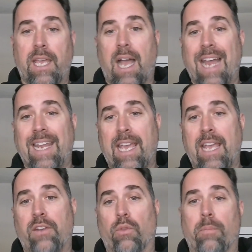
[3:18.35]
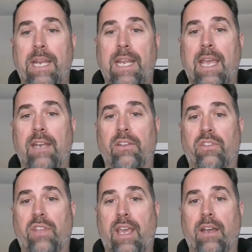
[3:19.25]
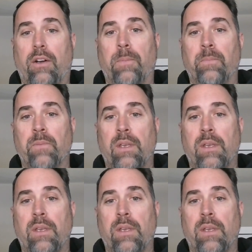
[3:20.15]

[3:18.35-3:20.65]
ideate, remediate, and scale